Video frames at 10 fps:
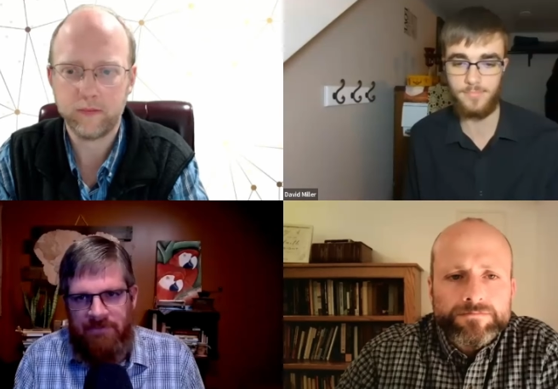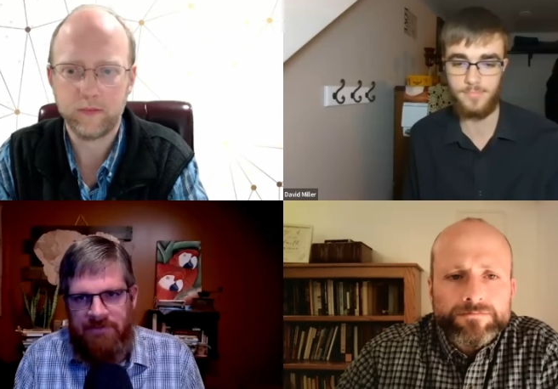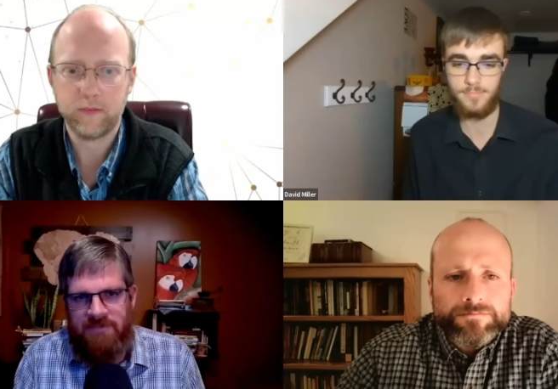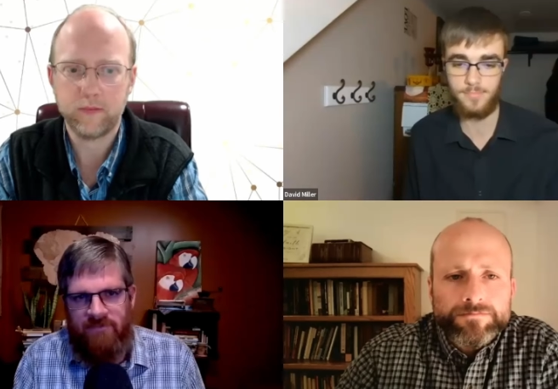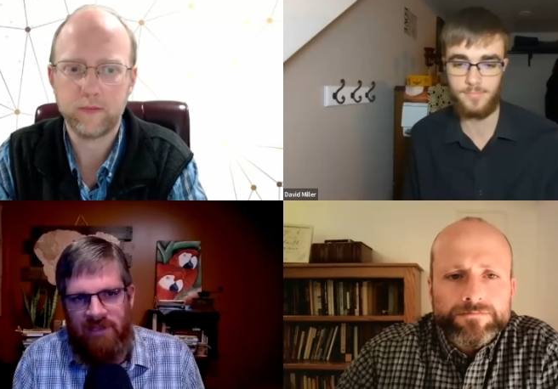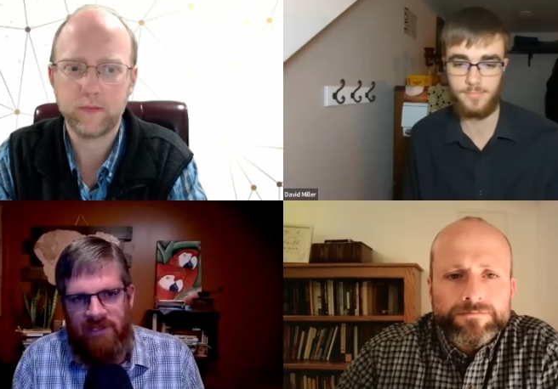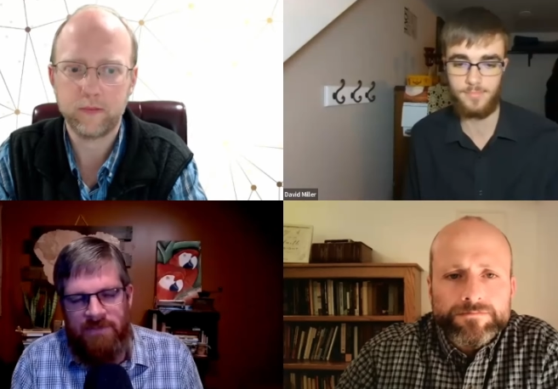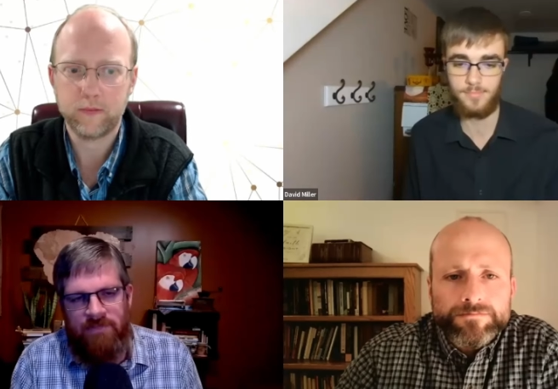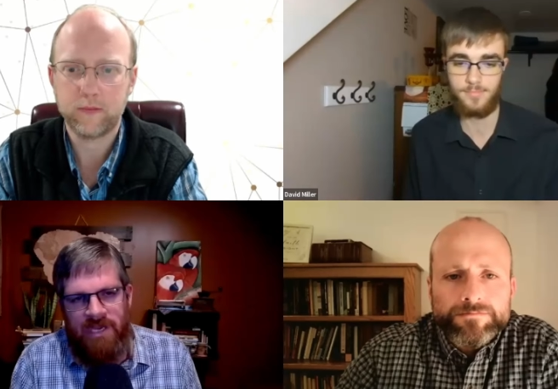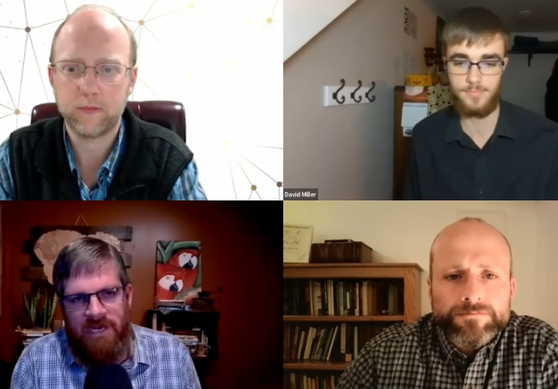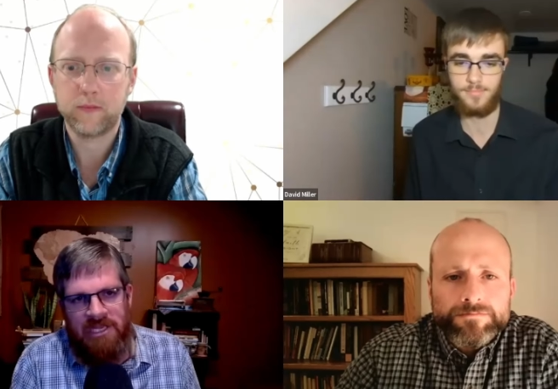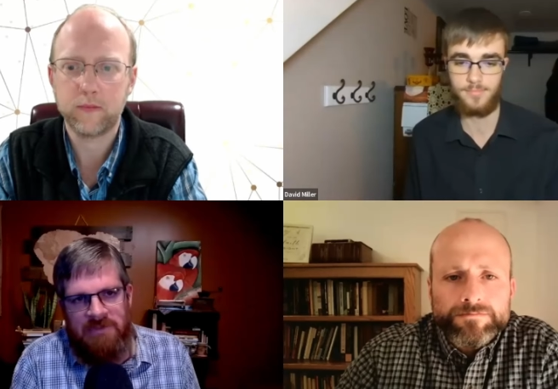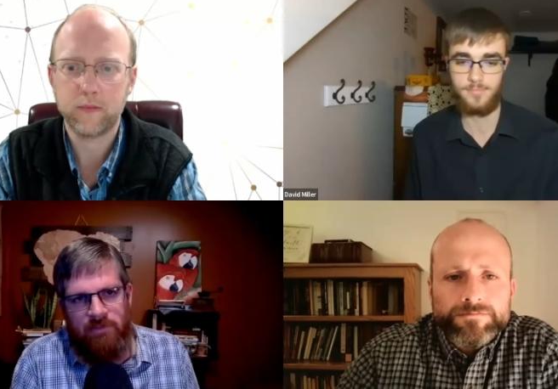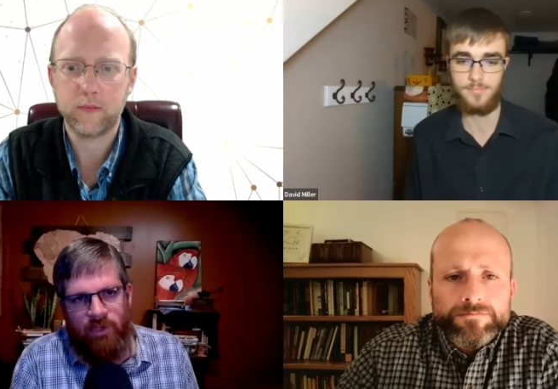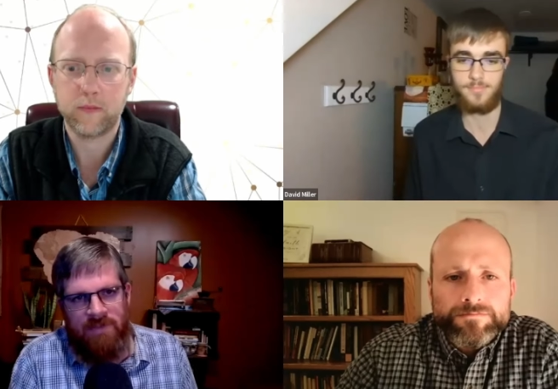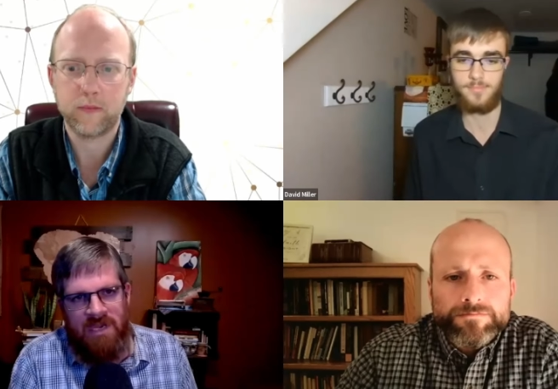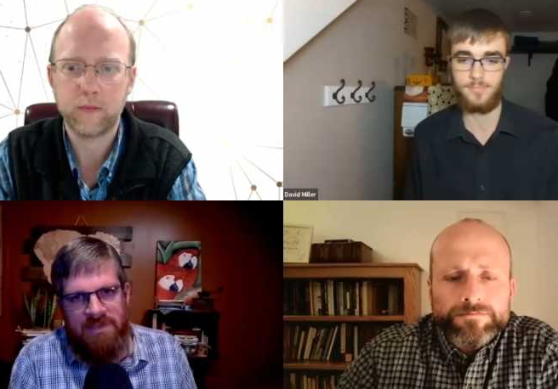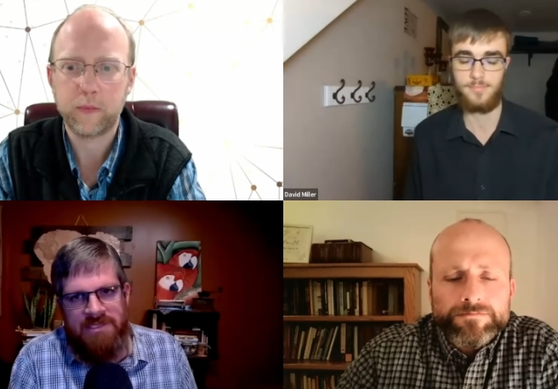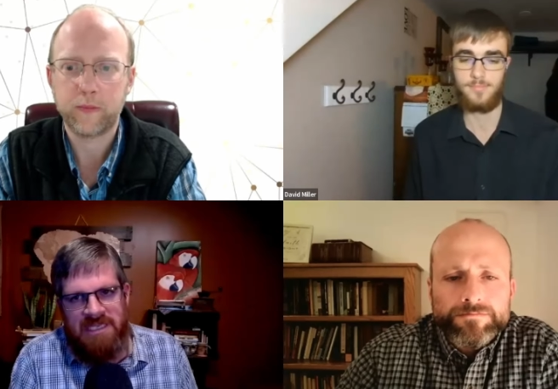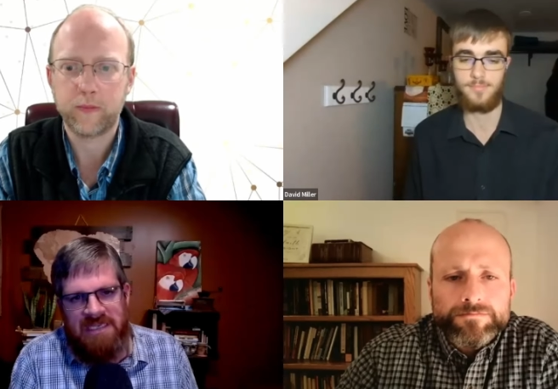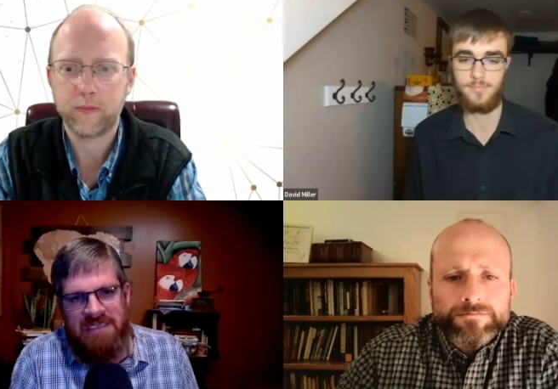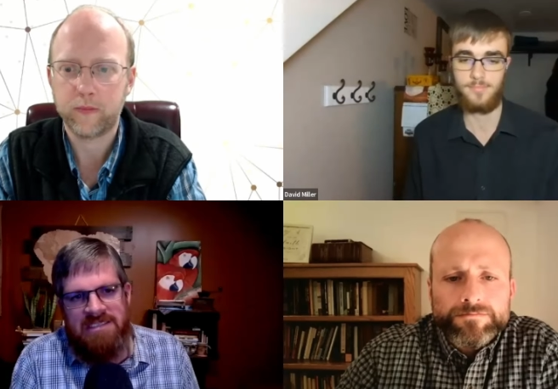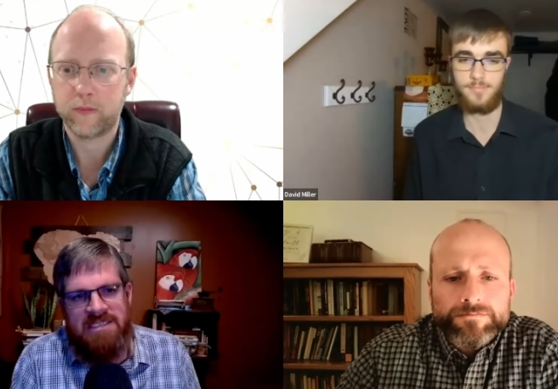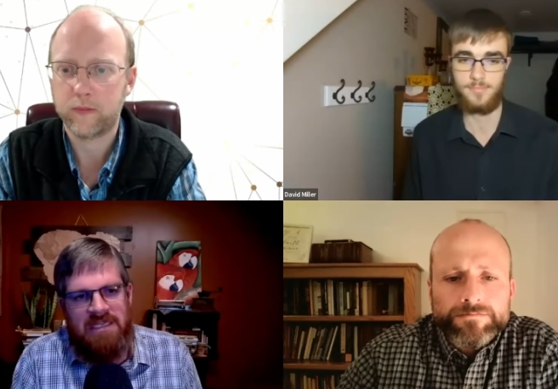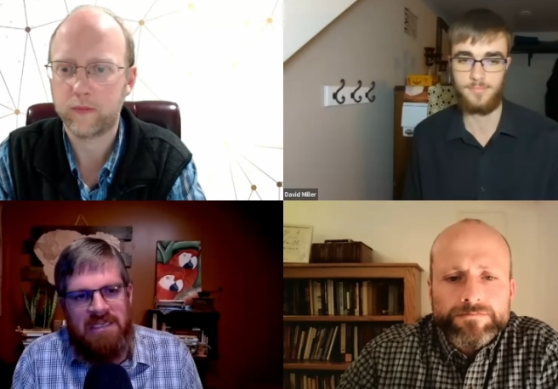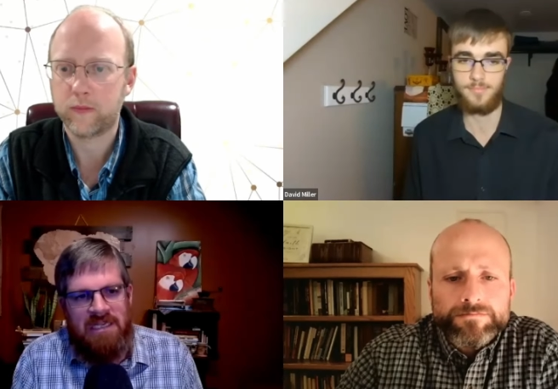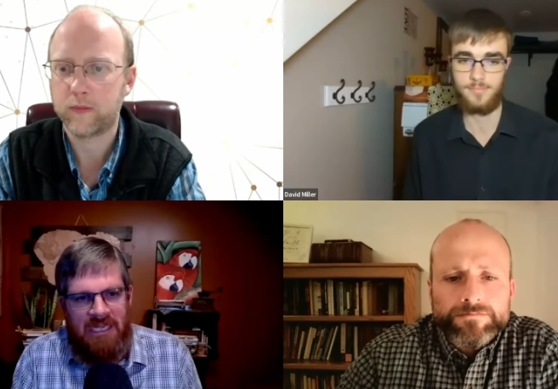Speaker 1: Disciples Fellowship there. He's working behind the scenes.